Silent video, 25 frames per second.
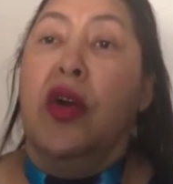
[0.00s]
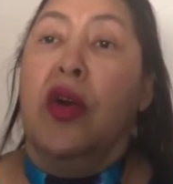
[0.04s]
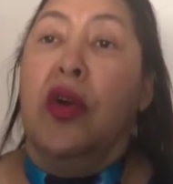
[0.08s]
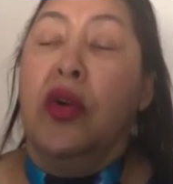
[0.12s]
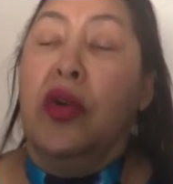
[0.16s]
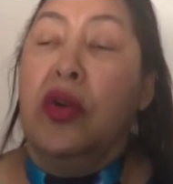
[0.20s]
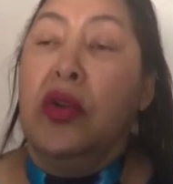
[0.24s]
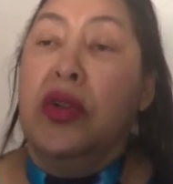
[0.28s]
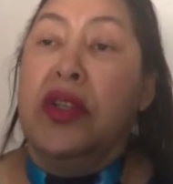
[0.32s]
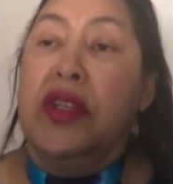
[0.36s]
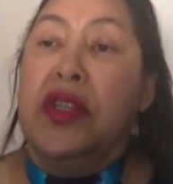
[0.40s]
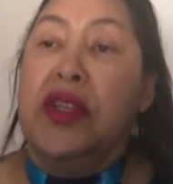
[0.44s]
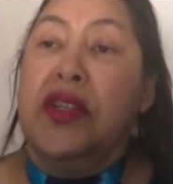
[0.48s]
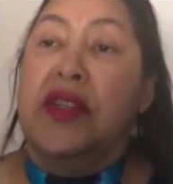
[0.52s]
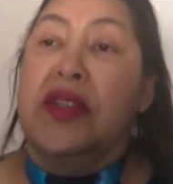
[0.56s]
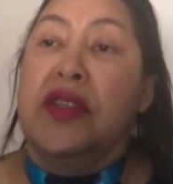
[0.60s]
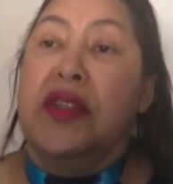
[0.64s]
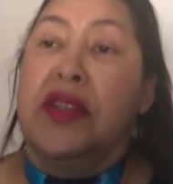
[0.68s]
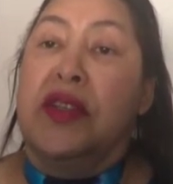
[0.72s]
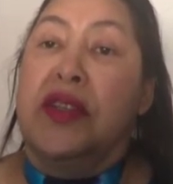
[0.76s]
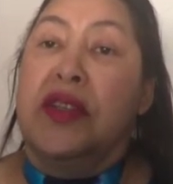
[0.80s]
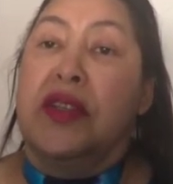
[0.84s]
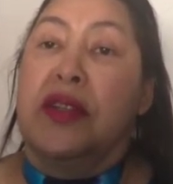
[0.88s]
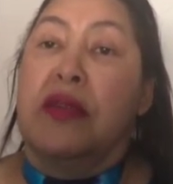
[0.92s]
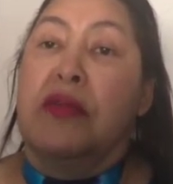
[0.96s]
All these
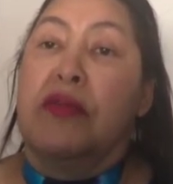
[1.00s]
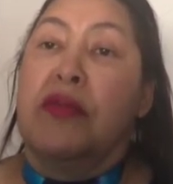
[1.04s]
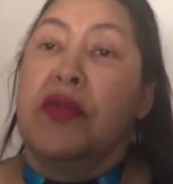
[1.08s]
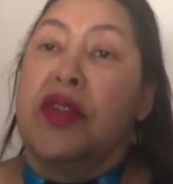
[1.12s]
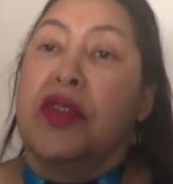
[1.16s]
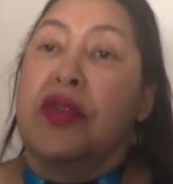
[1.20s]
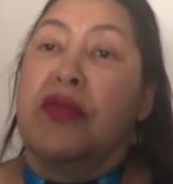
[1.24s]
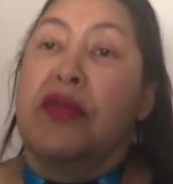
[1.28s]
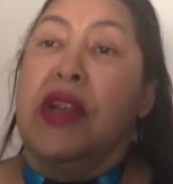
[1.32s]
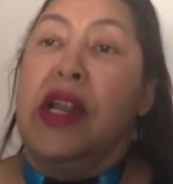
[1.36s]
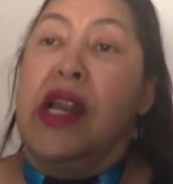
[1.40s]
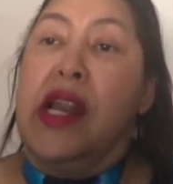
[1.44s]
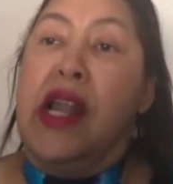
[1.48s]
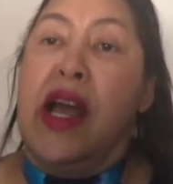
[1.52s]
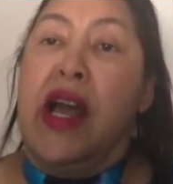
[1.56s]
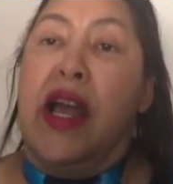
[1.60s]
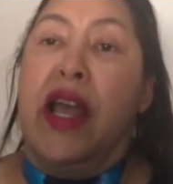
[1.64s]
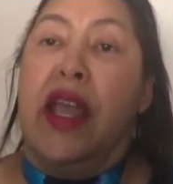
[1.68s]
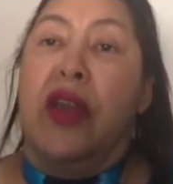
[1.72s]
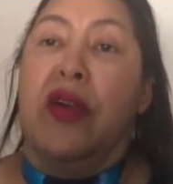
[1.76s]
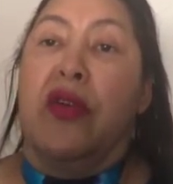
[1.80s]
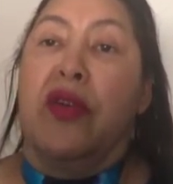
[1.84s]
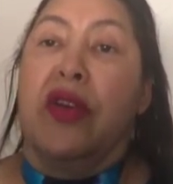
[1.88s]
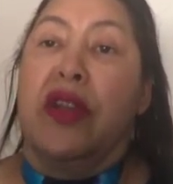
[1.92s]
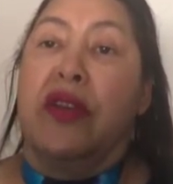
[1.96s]
systems
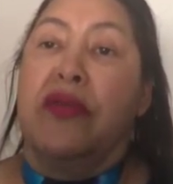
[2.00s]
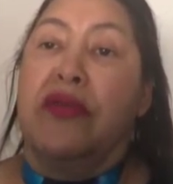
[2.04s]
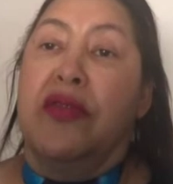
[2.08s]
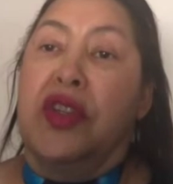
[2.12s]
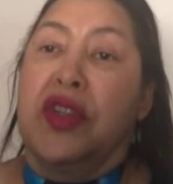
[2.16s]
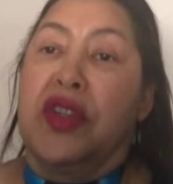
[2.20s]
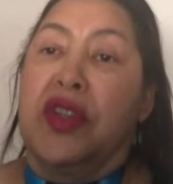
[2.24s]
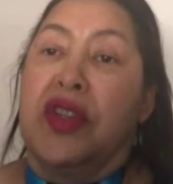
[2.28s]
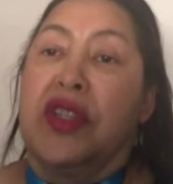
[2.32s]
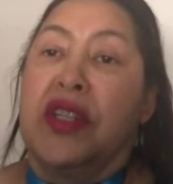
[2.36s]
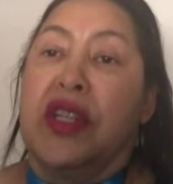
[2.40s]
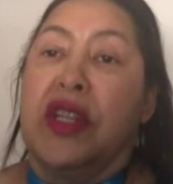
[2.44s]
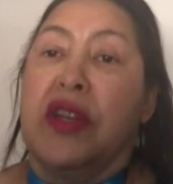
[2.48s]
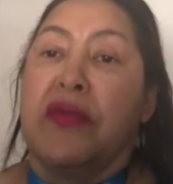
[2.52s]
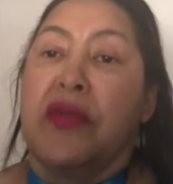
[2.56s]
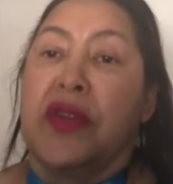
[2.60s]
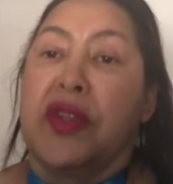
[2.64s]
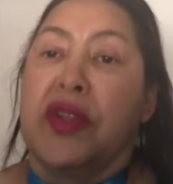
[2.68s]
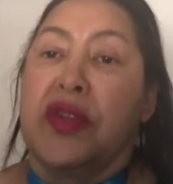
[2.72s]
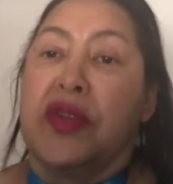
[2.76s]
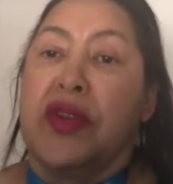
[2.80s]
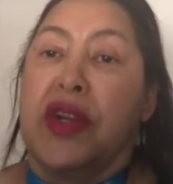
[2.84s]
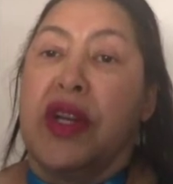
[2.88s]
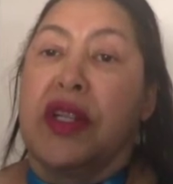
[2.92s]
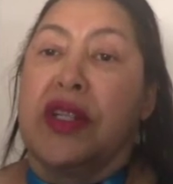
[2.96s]
rely on efficient
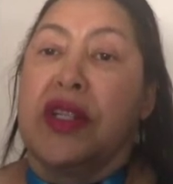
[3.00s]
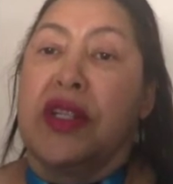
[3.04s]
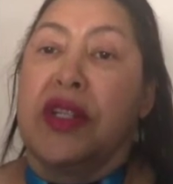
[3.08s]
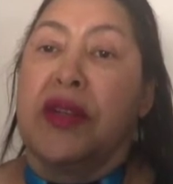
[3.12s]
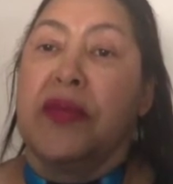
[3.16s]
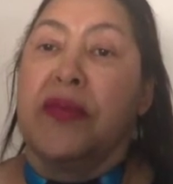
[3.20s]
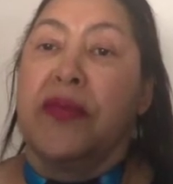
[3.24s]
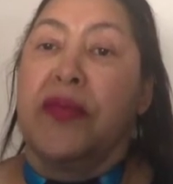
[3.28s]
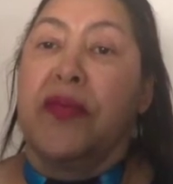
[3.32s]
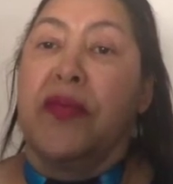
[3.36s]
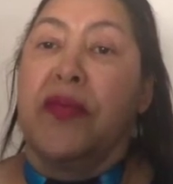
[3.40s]
infrastructure.